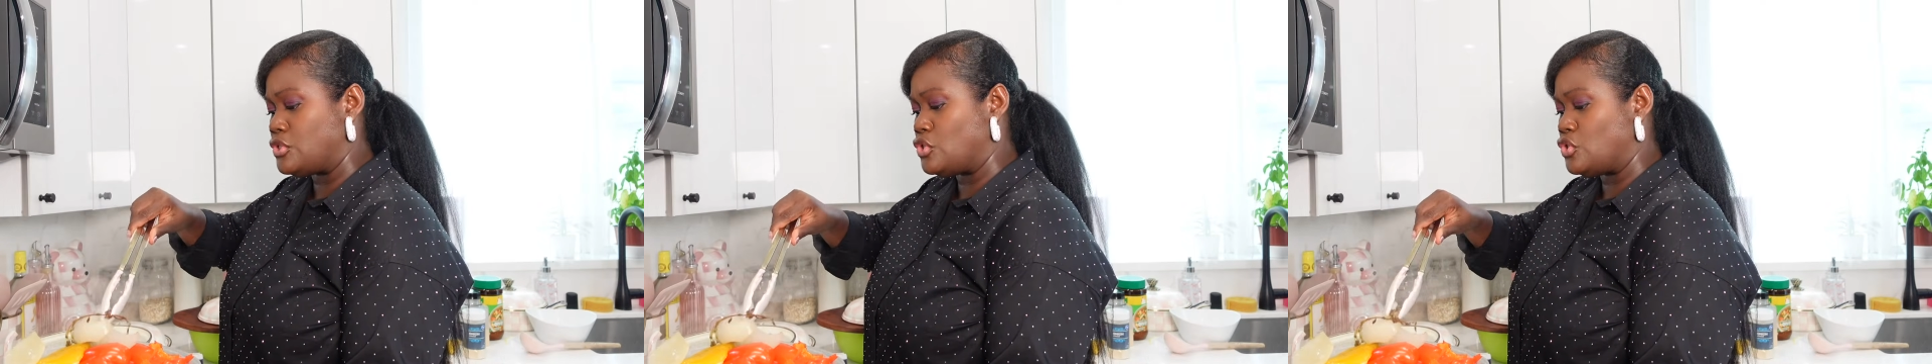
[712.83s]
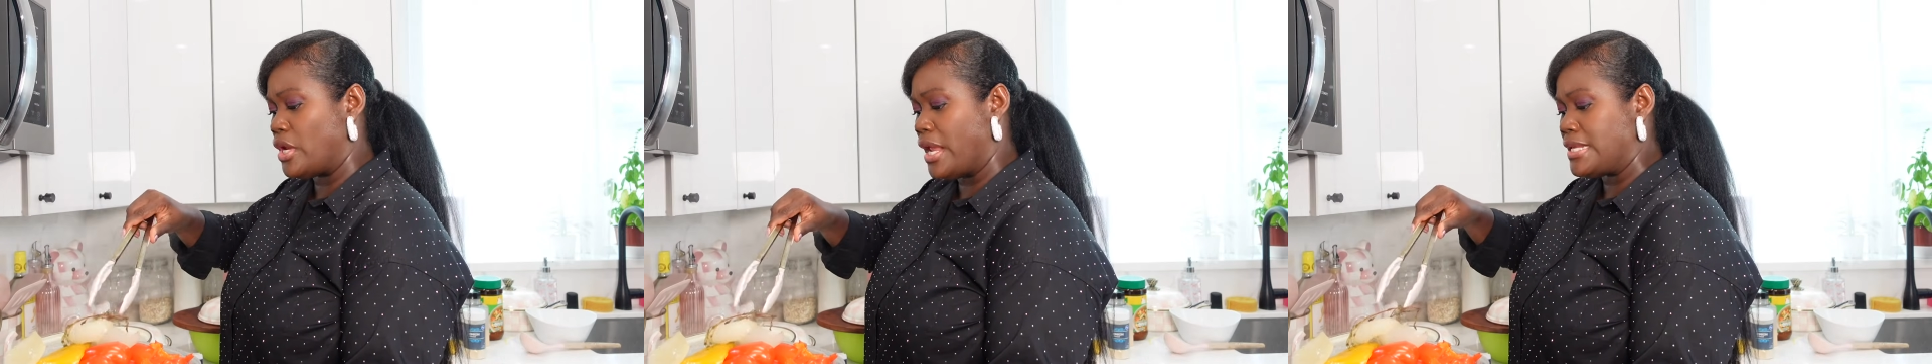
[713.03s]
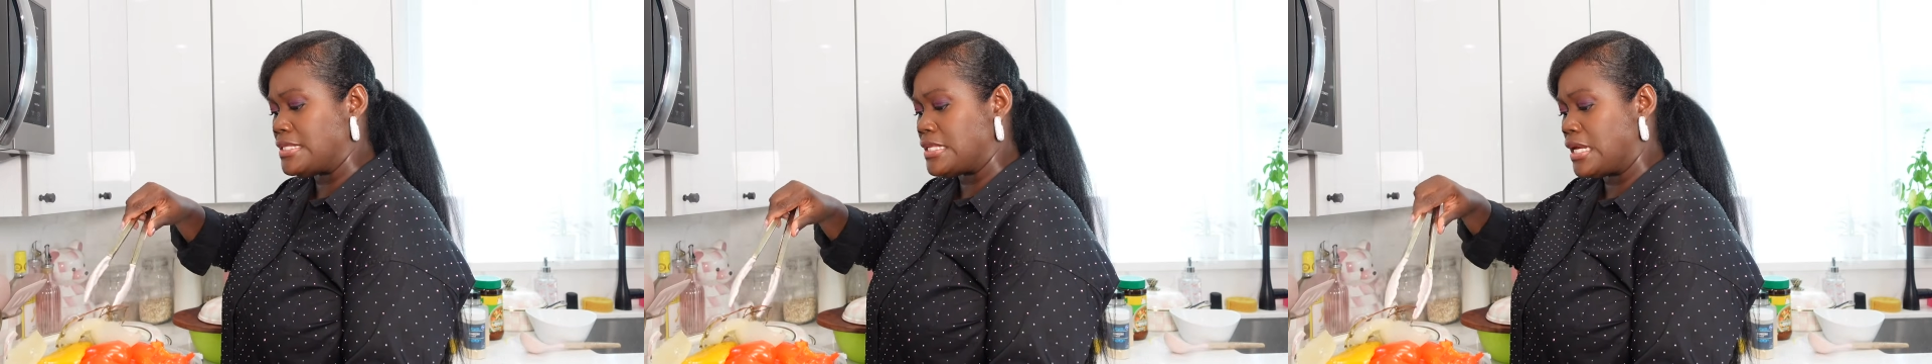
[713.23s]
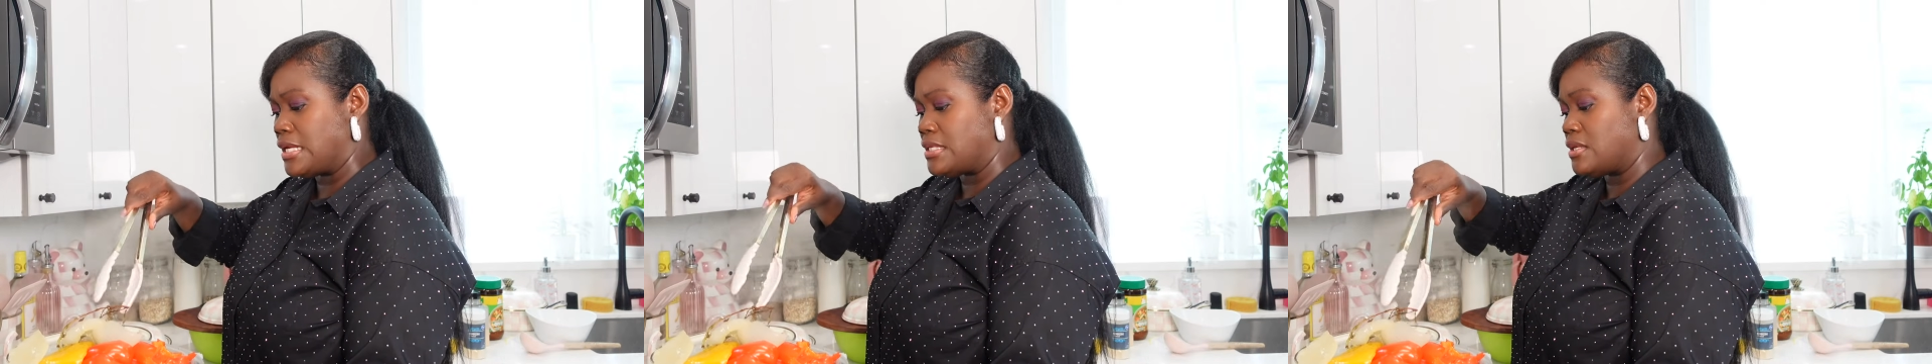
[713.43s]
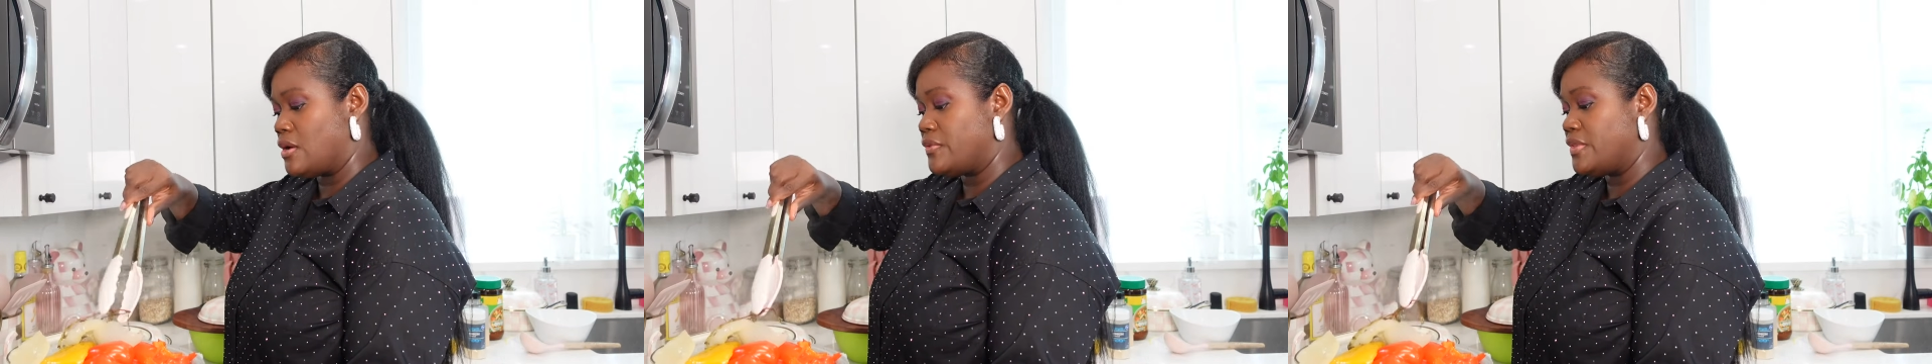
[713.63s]

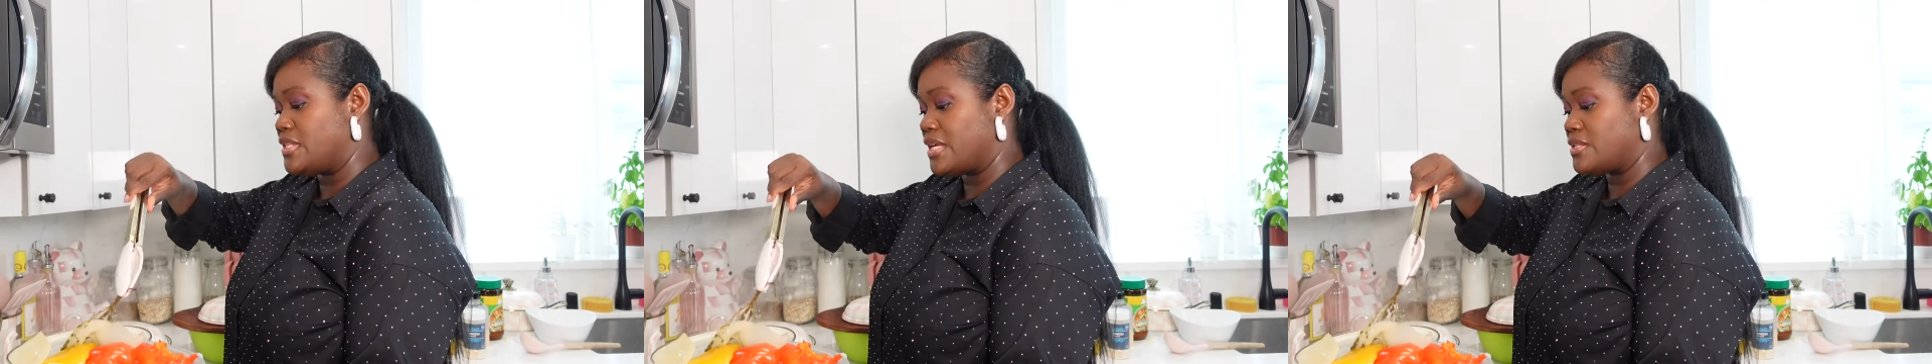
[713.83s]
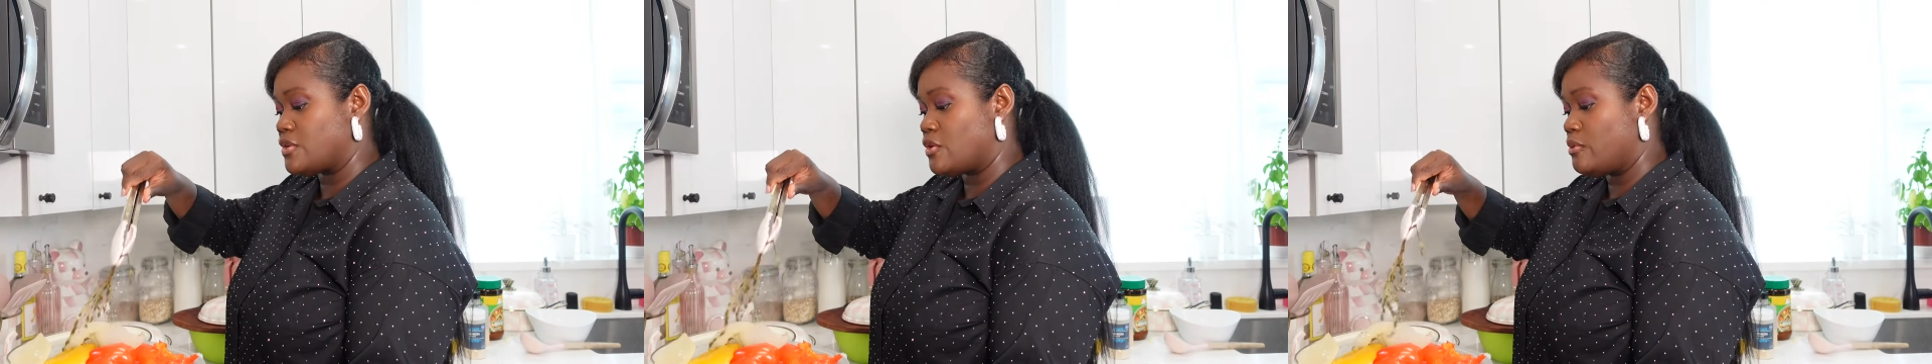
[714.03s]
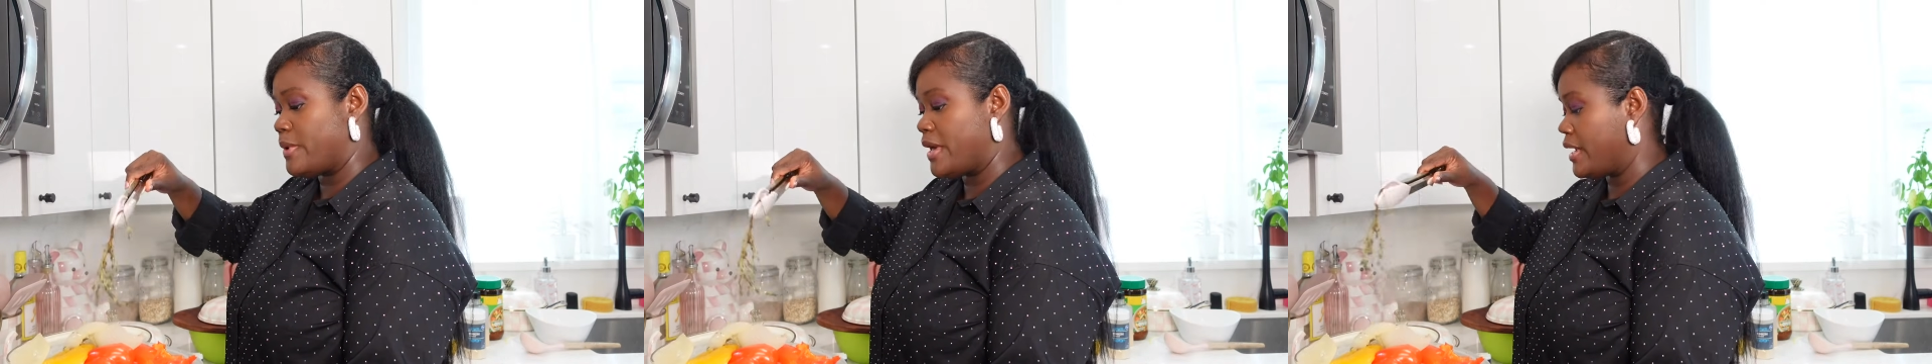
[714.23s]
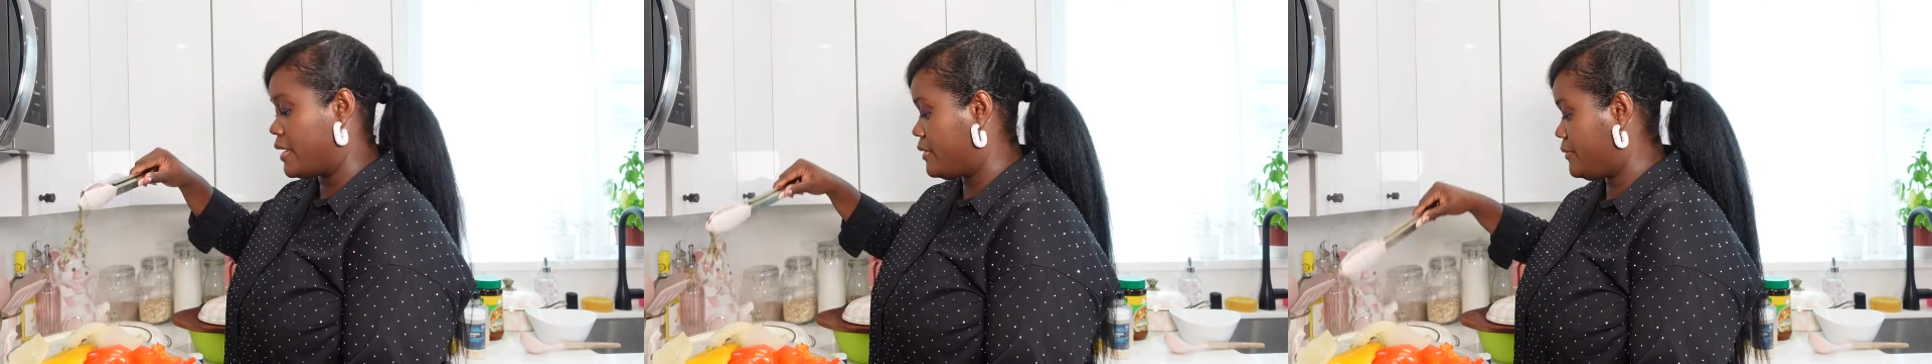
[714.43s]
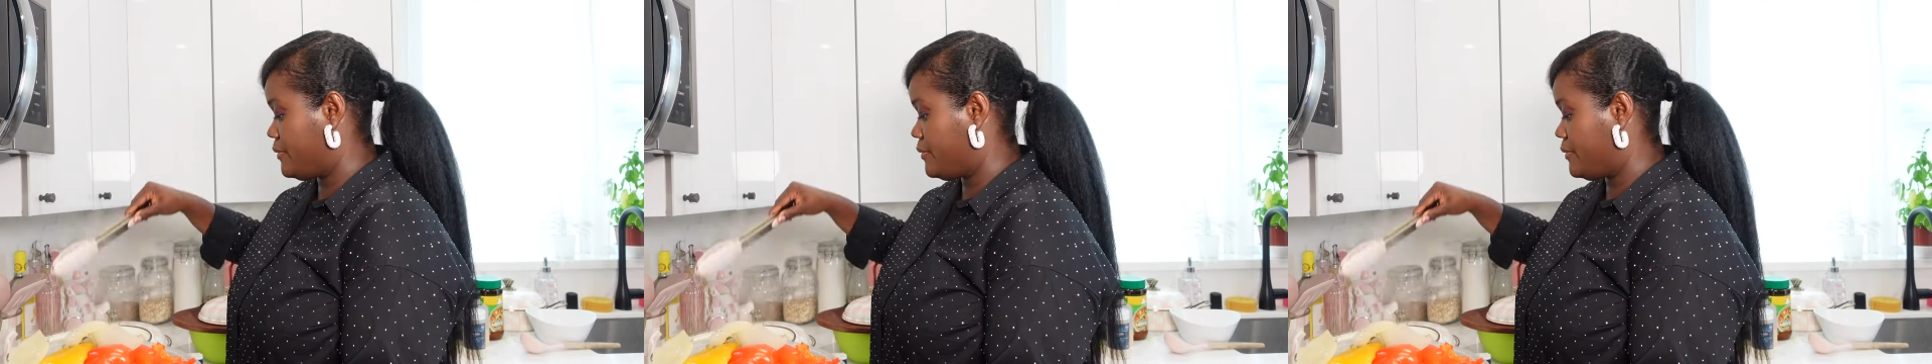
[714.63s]
Jesus. Oh, this has to go back.